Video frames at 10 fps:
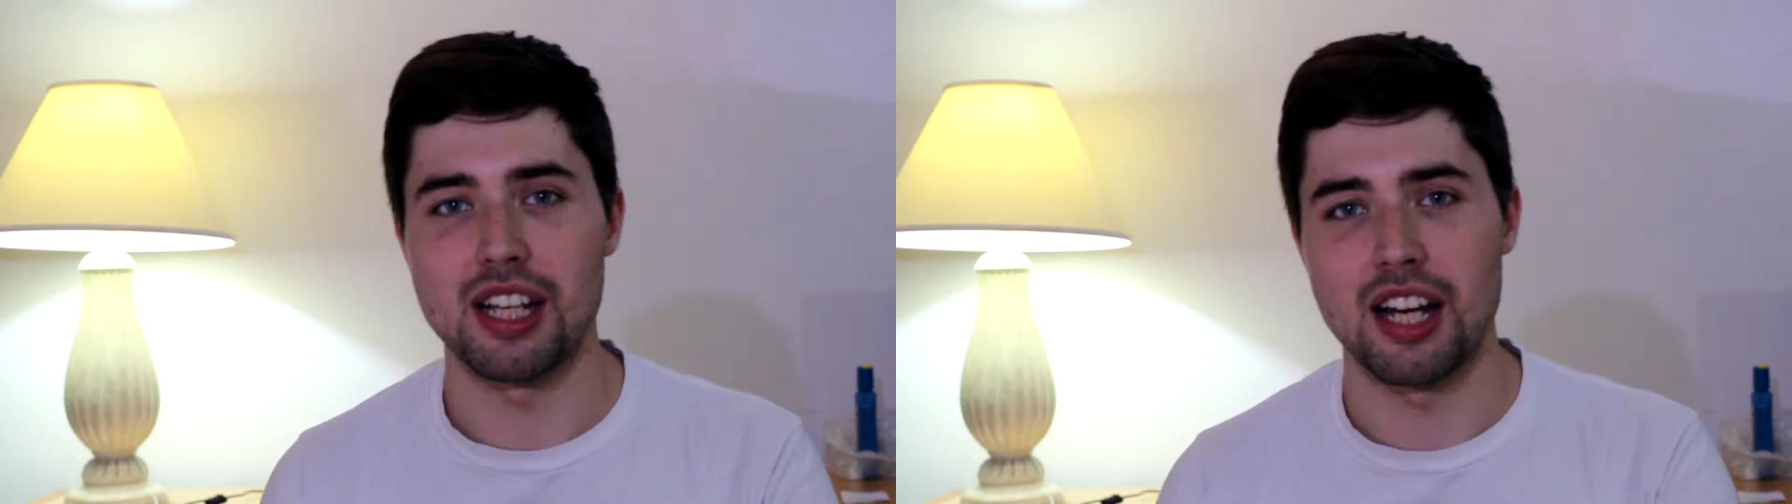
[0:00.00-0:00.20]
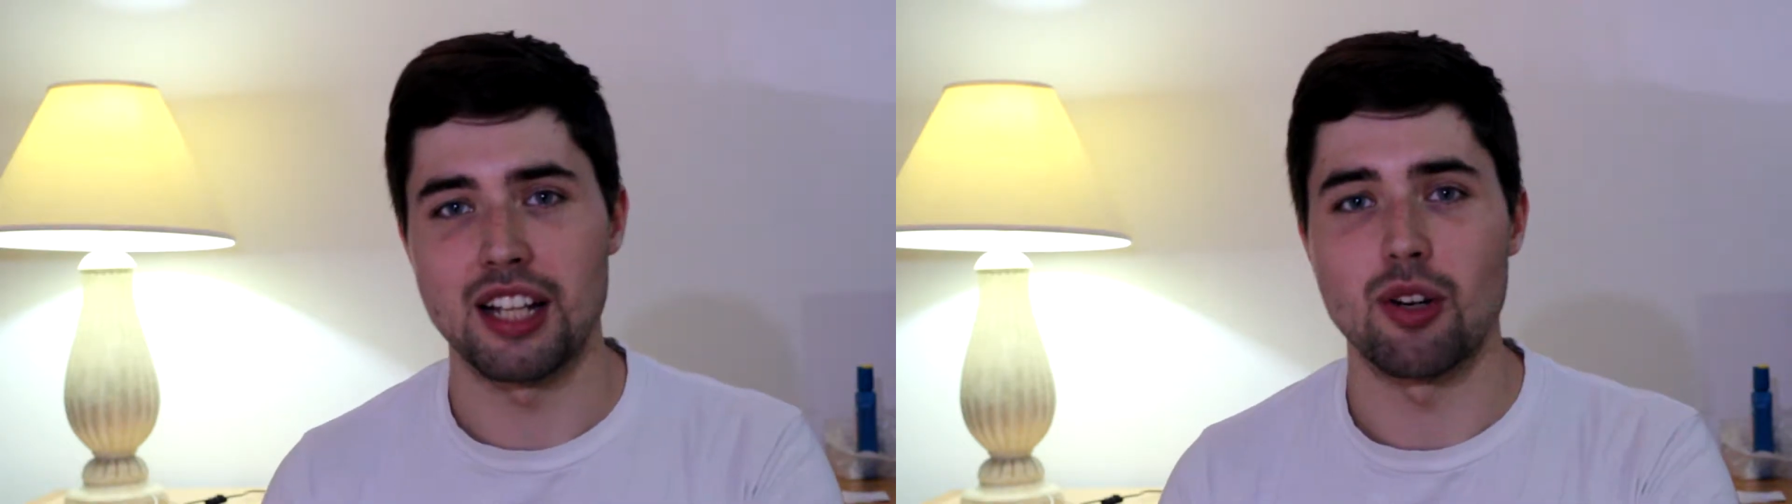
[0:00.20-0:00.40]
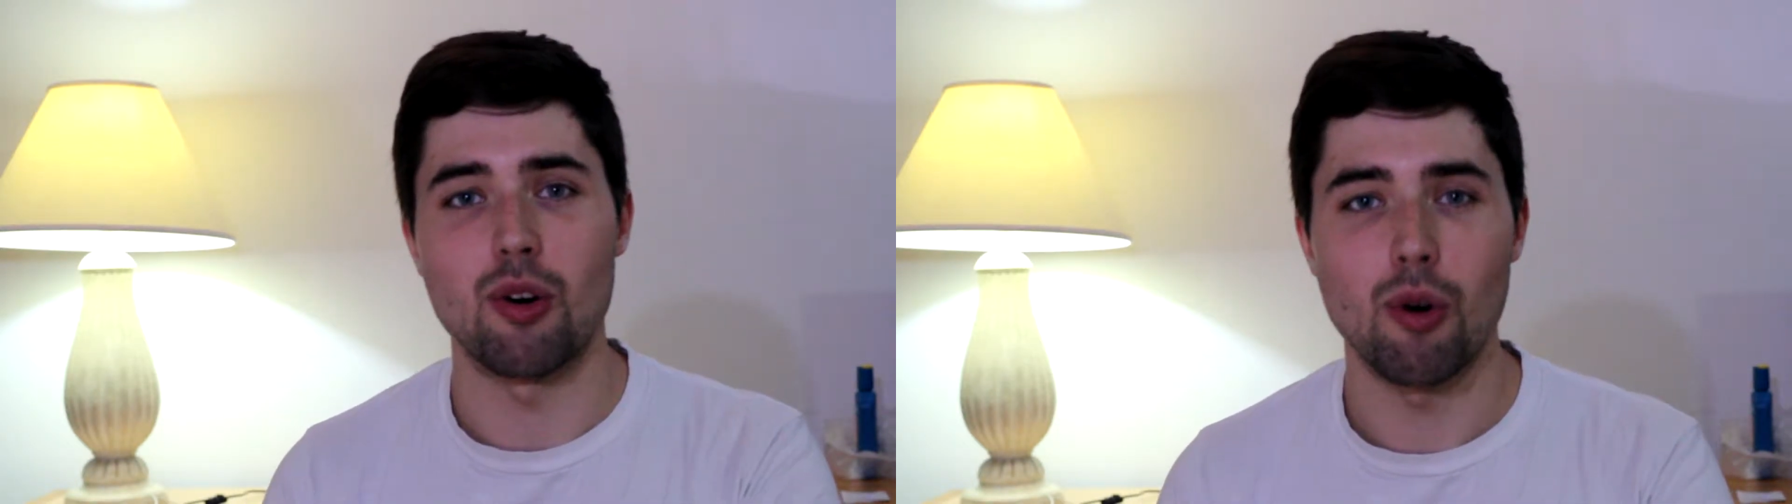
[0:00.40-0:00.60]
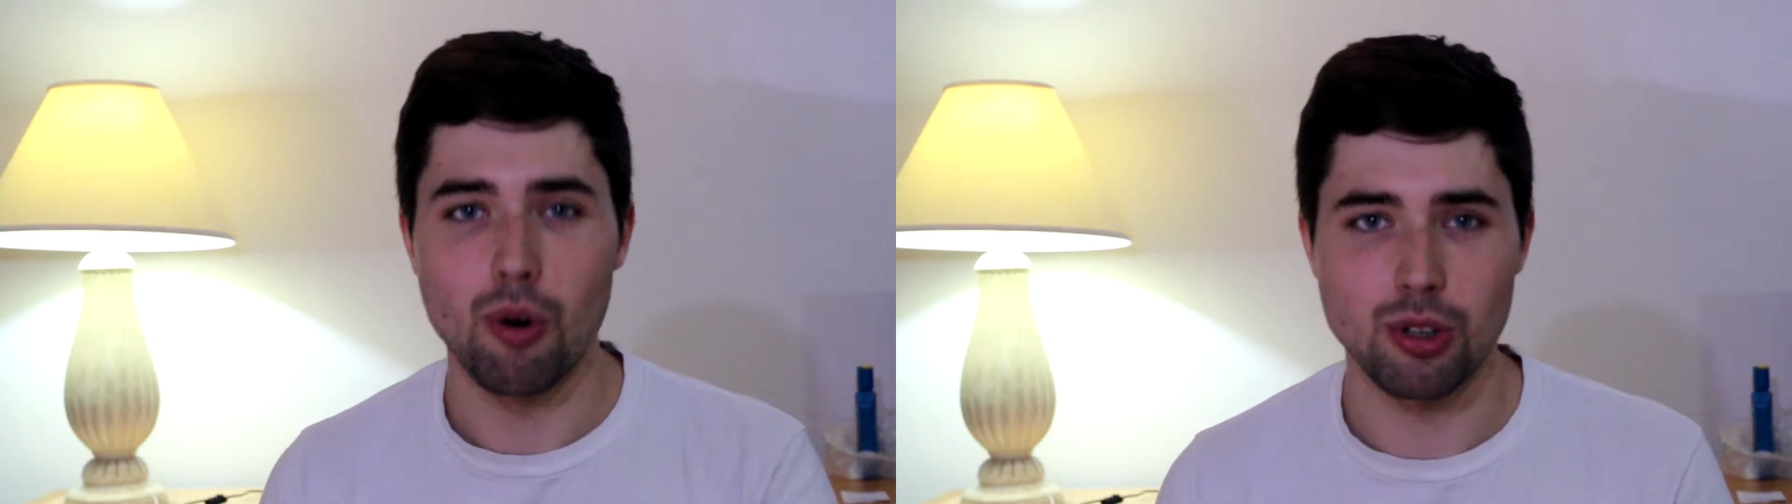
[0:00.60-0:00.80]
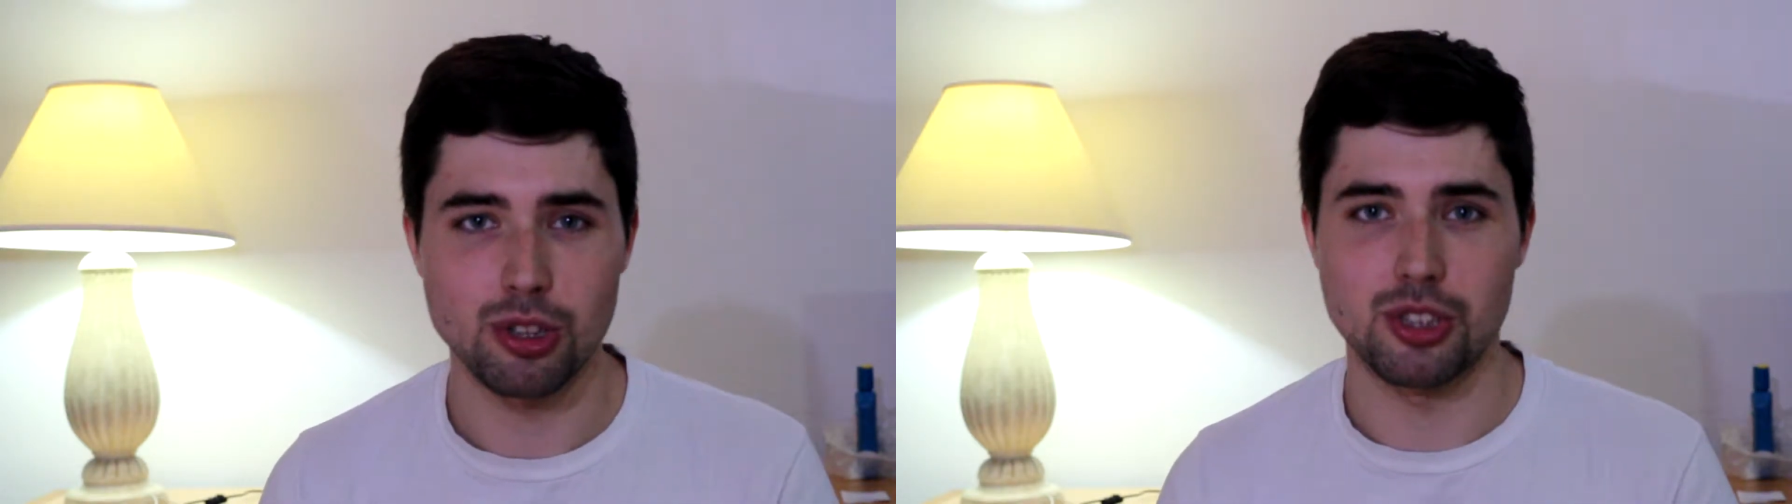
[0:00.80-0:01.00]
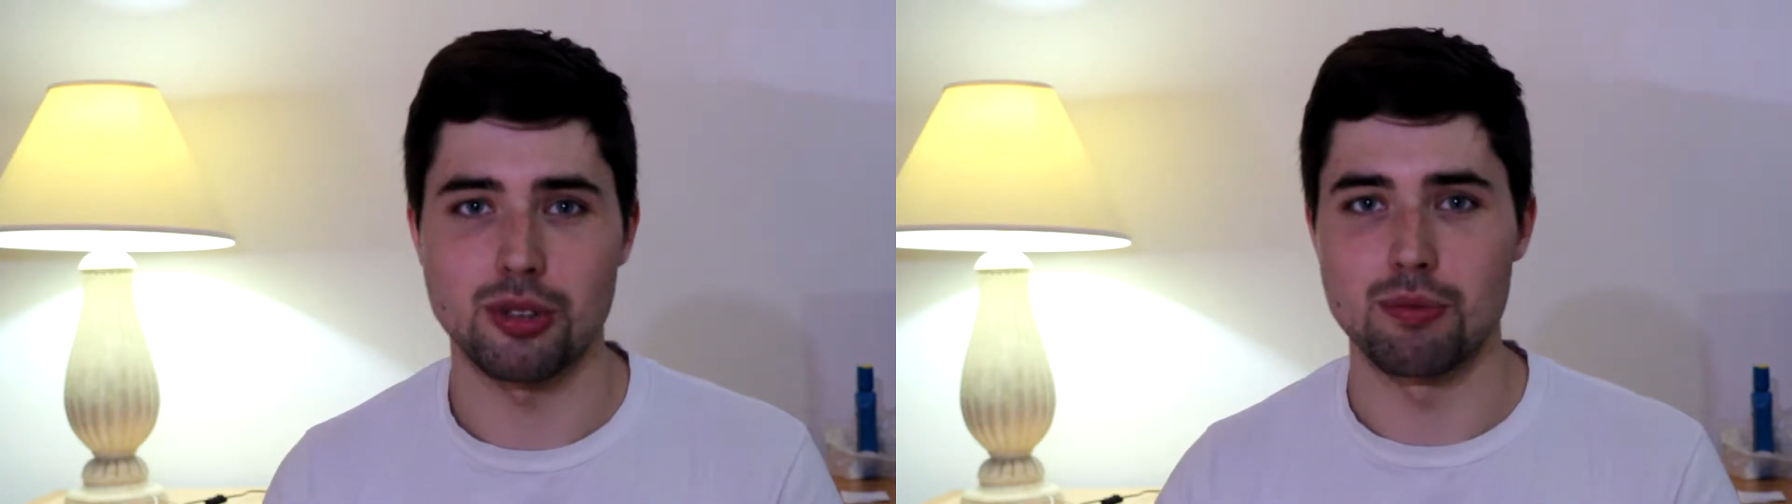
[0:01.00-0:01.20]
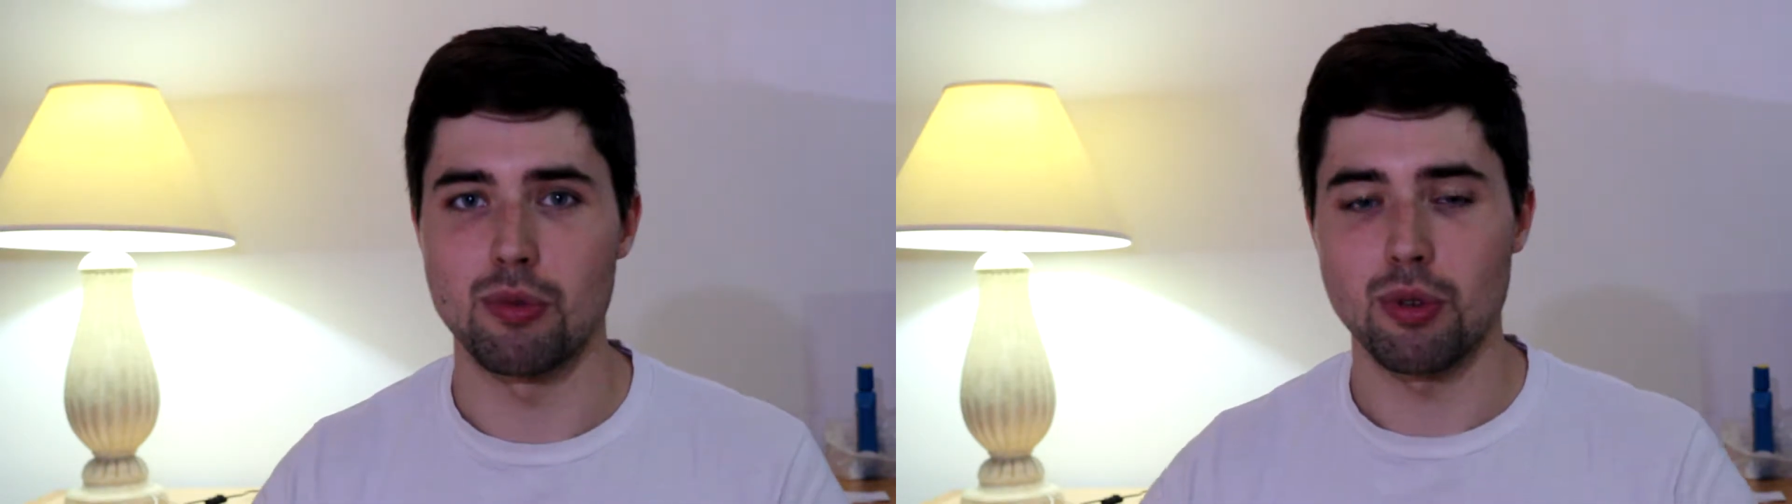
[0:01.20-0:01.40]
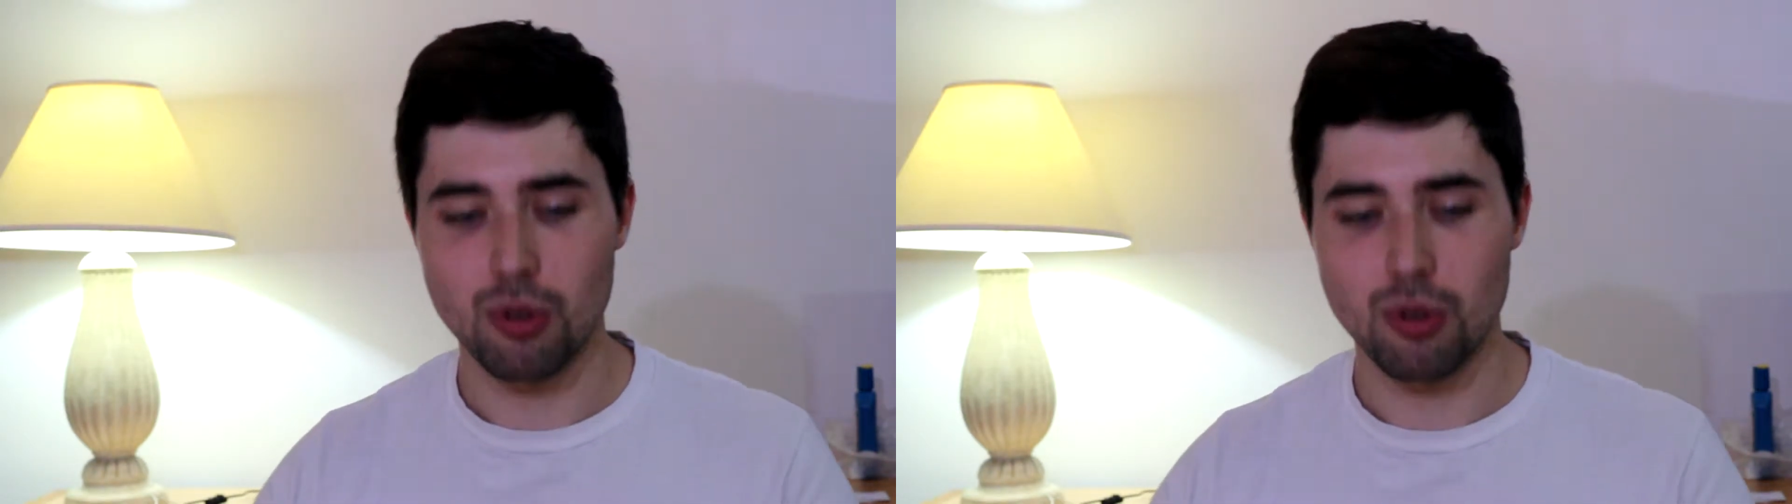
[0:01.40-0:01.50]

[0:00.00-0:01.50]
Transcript: an awesome,